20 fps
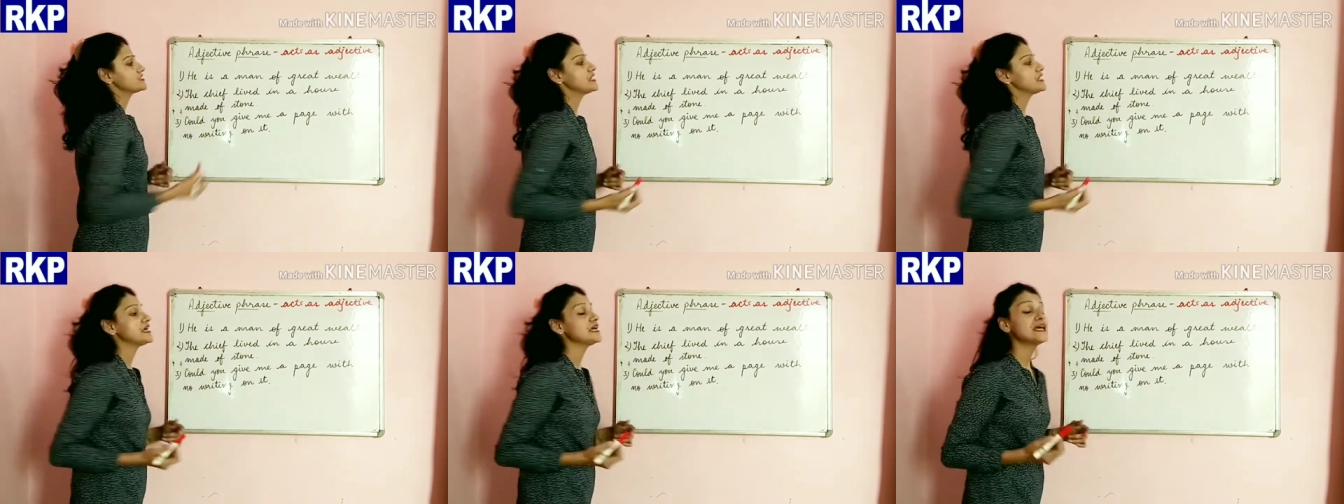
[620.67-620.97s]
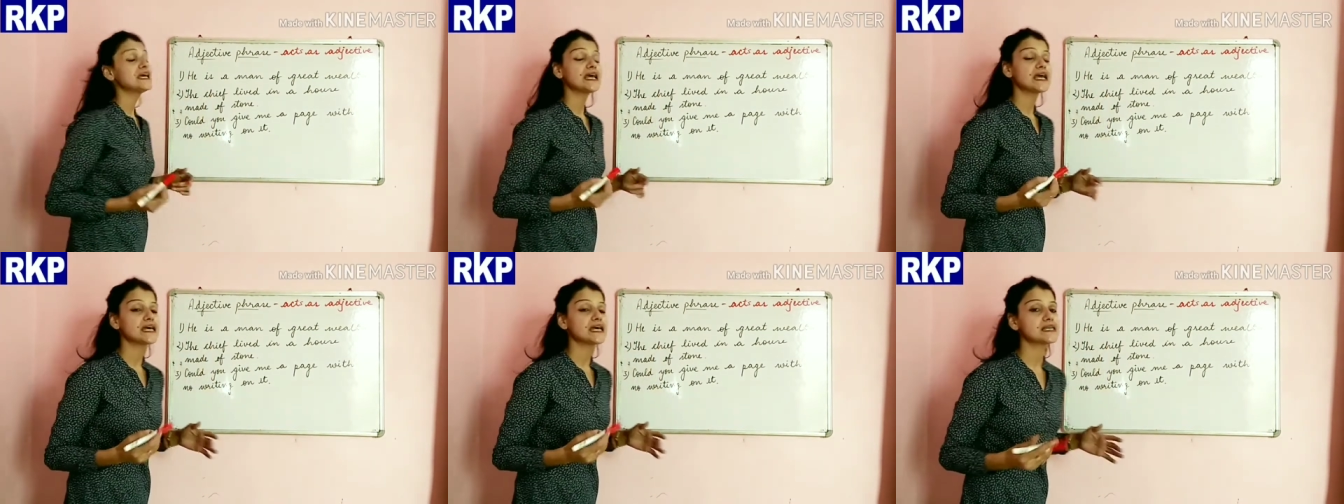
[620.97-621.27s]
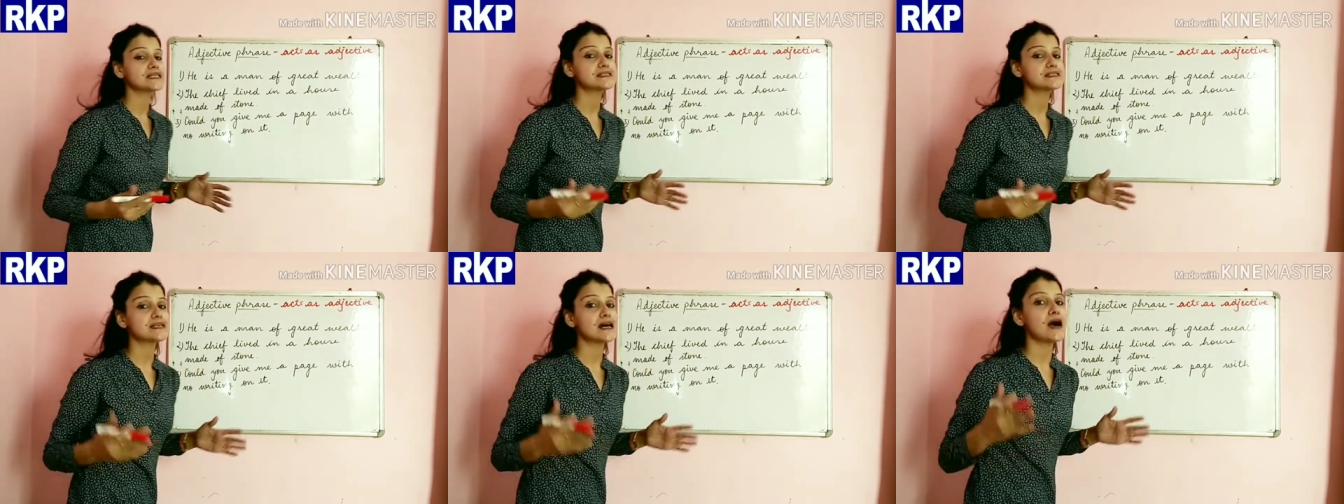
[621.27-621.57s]
he
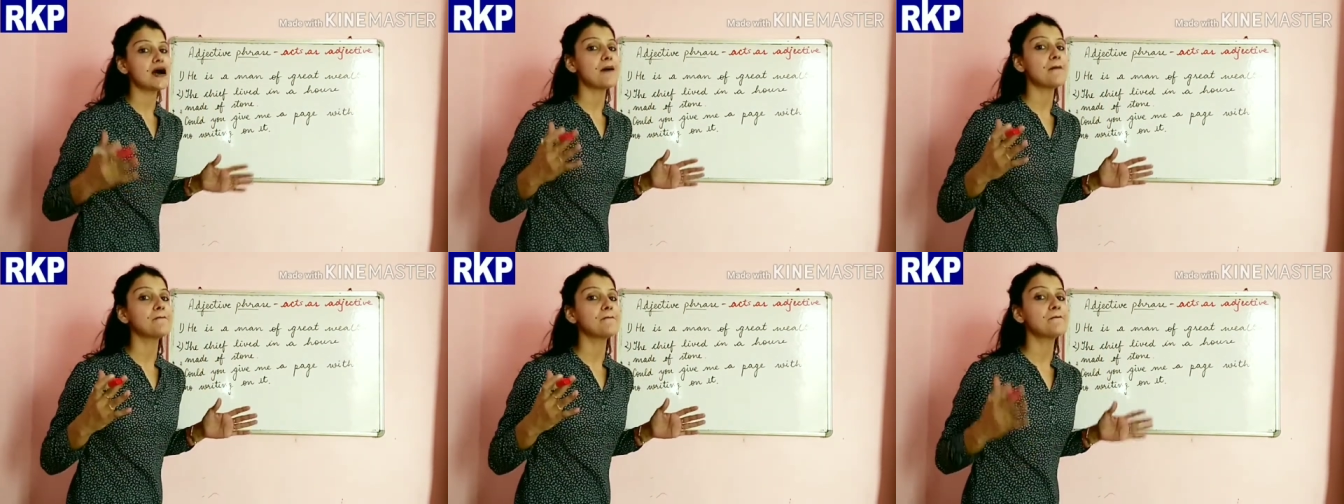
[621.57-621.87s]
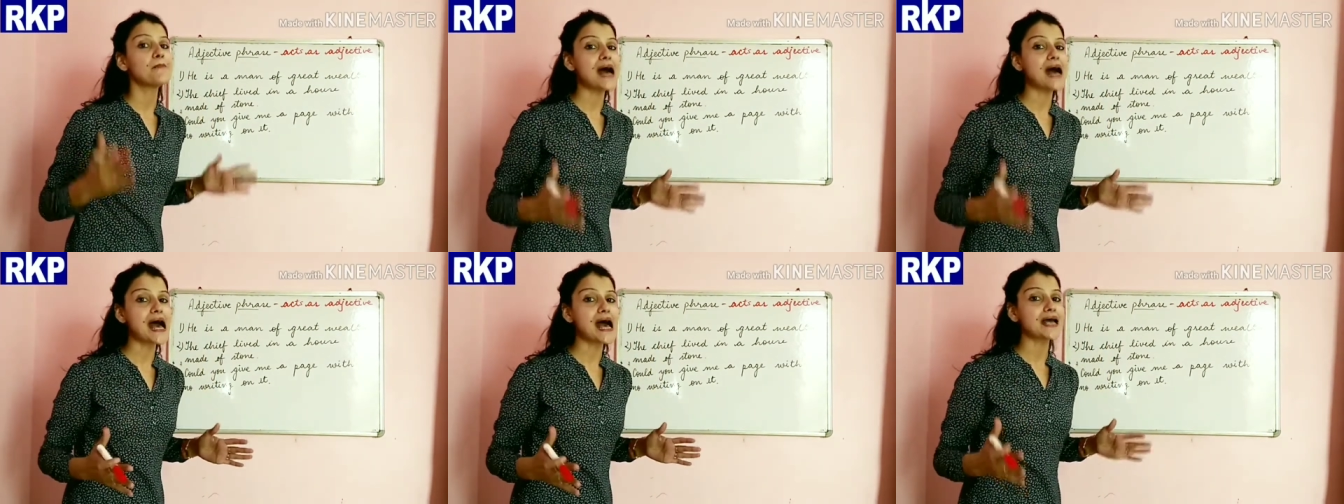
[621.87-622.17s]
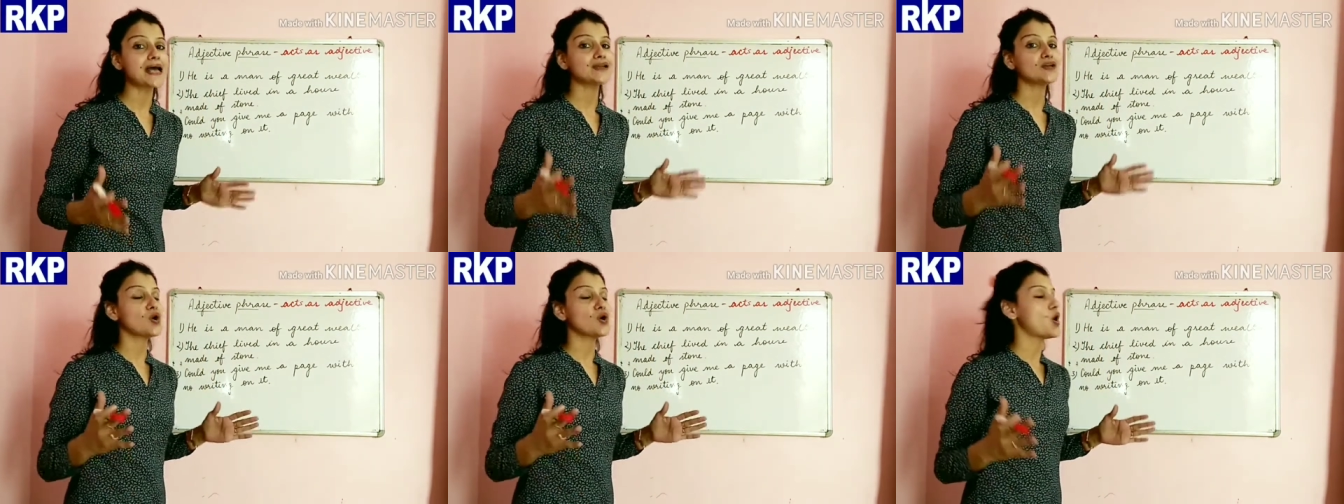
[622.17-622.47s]
is a
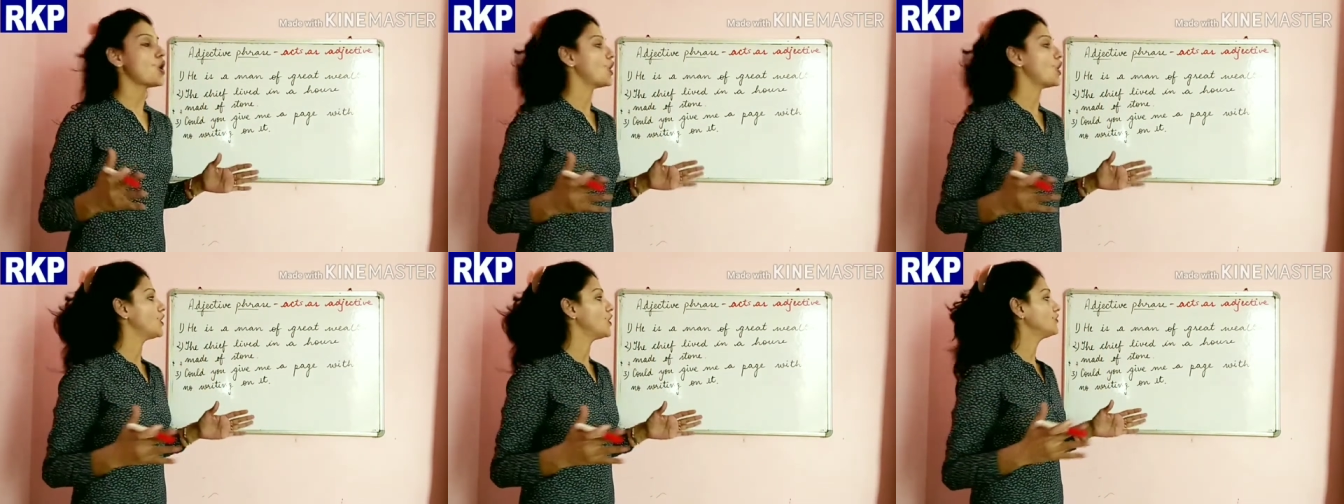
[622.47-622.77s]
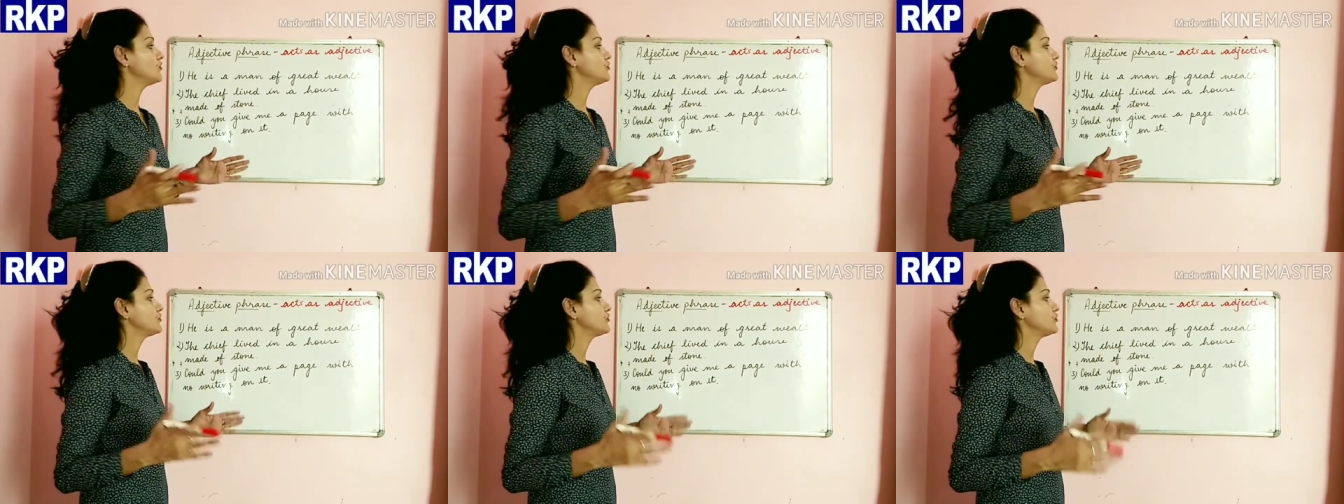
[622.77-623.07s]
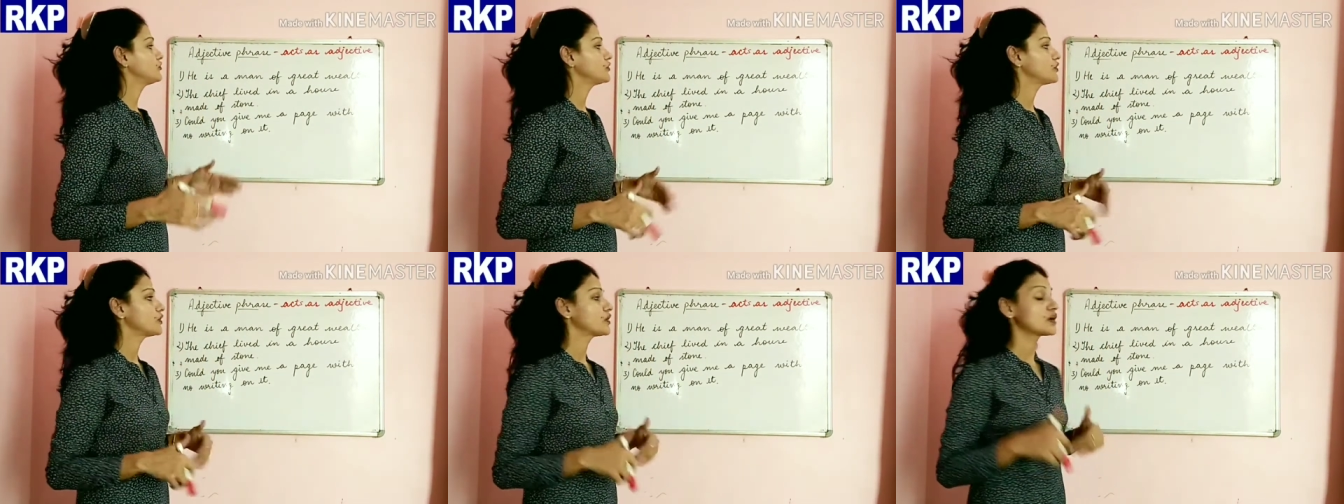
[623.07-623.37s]
man of
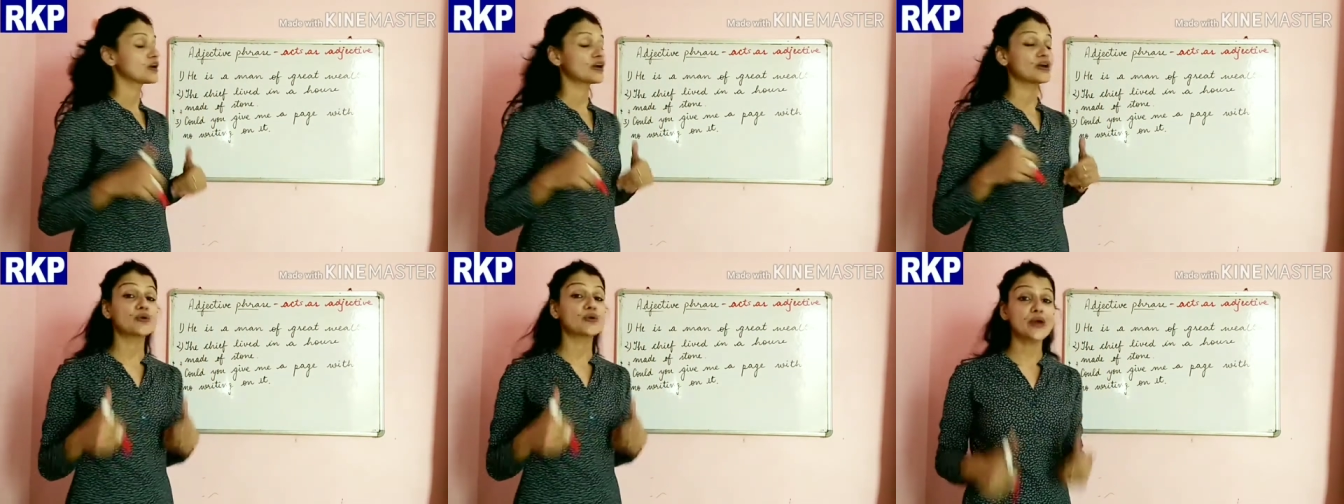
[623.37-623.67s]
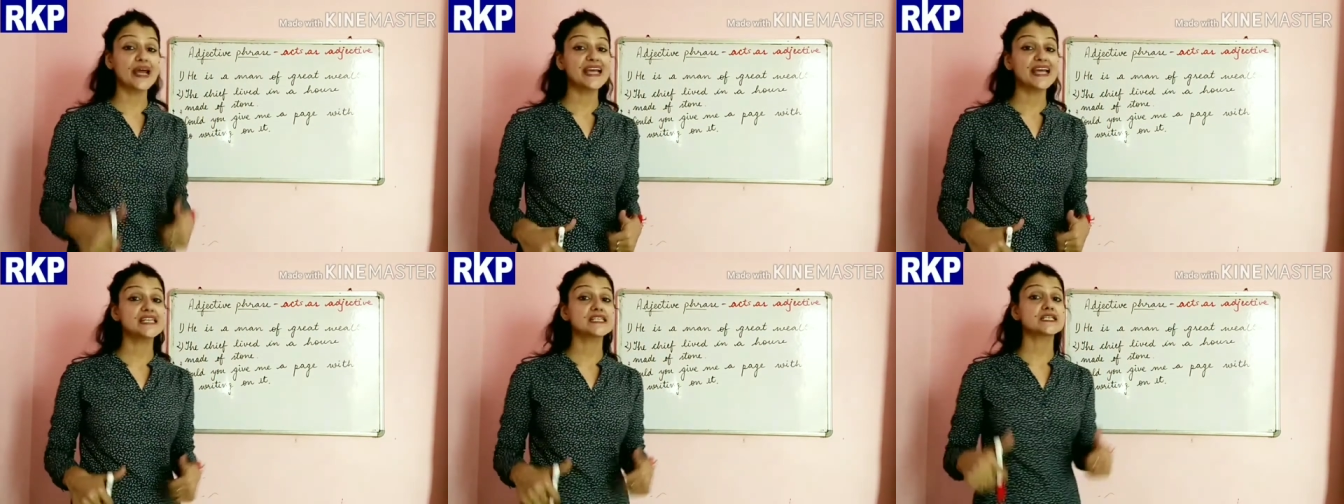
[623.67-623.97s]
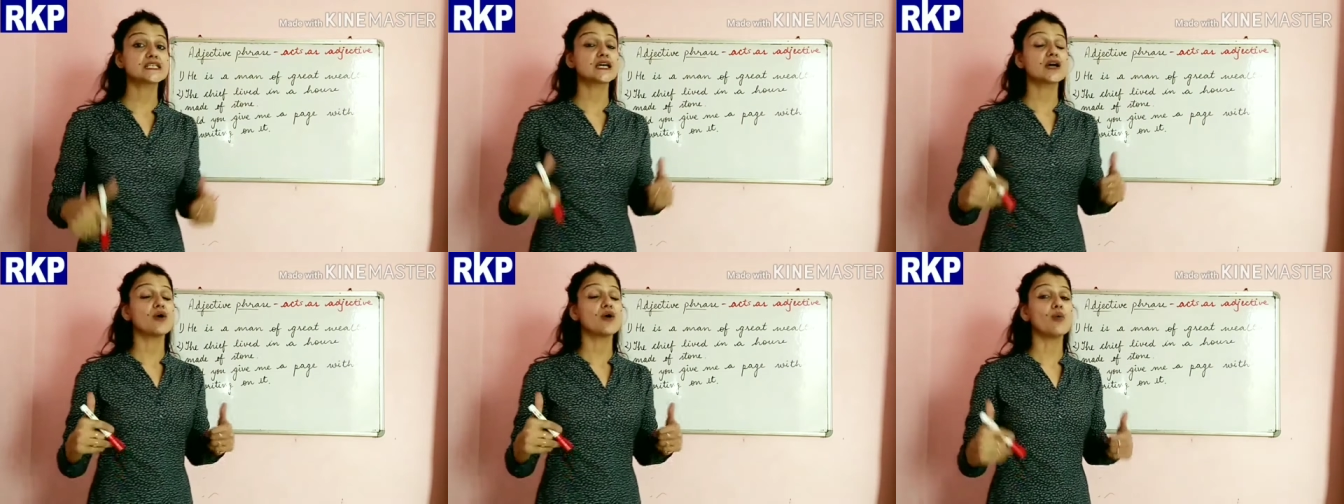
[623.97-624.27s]

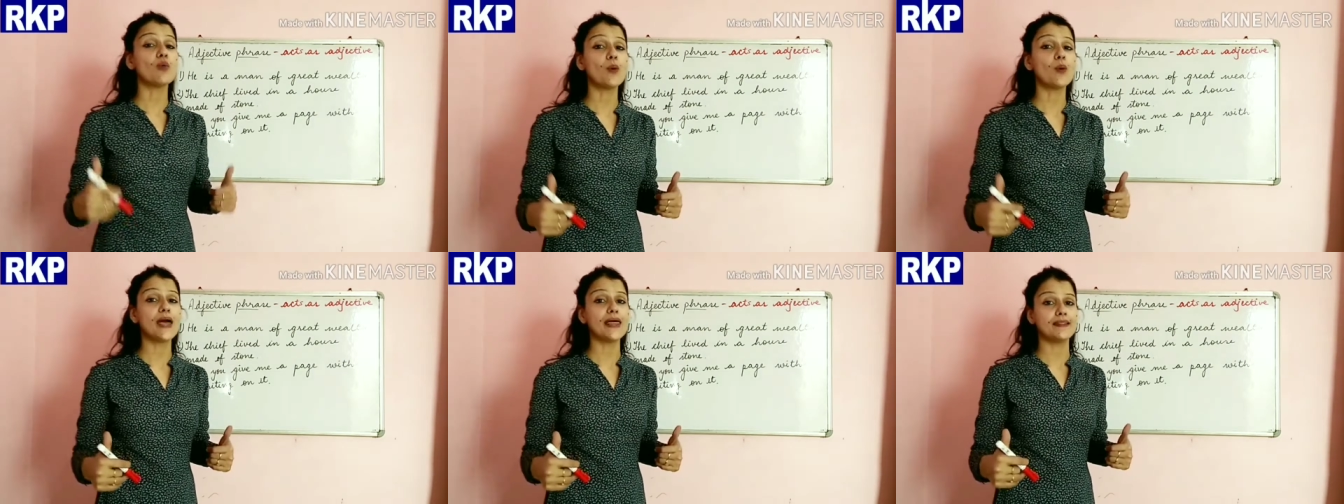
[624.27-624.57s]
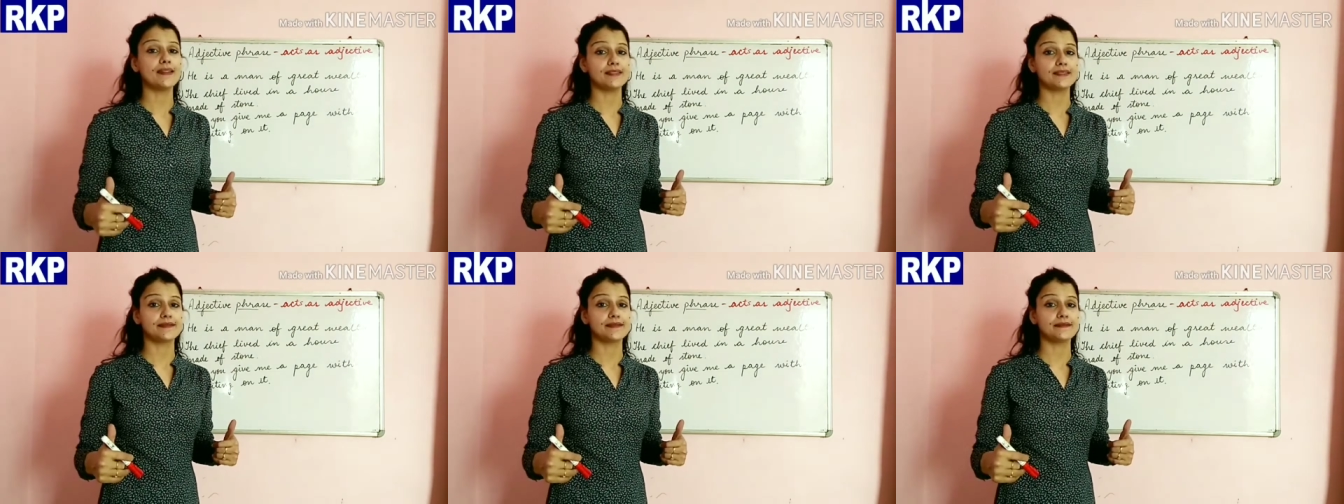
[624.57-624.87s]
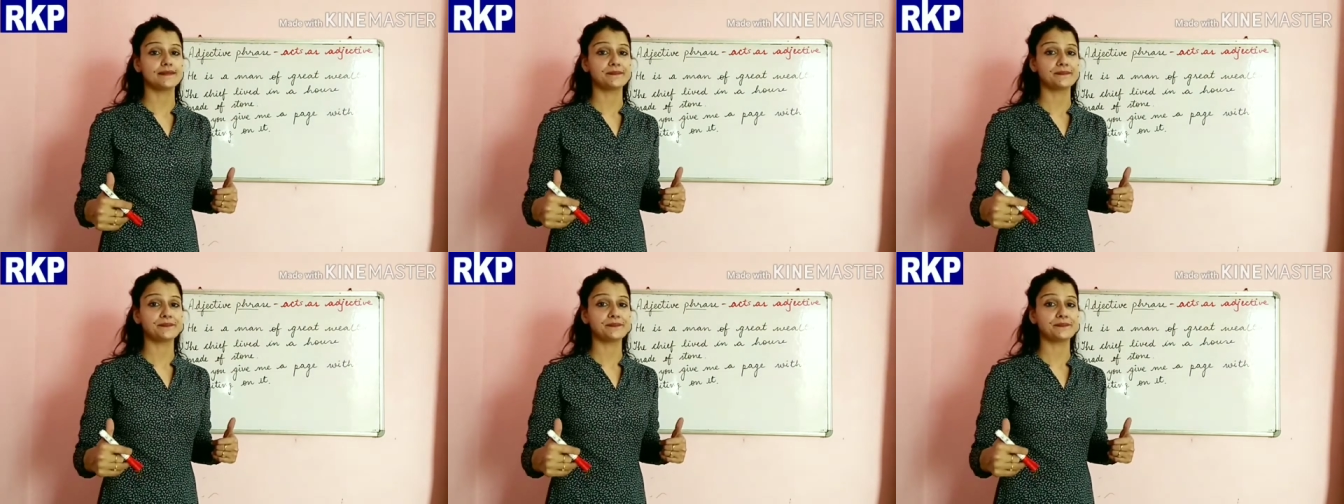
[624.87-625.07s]
great wealth.